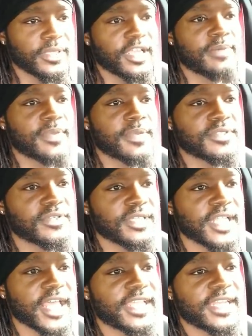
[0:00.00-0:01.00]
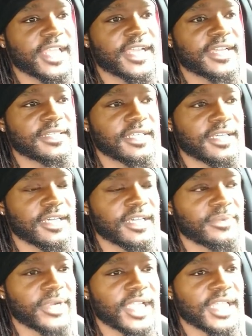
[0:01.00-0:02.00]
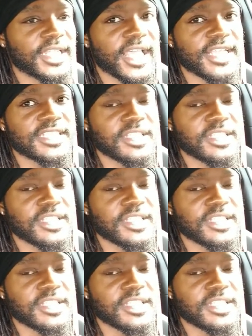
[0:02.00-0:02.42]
we coming up to a light now, red light.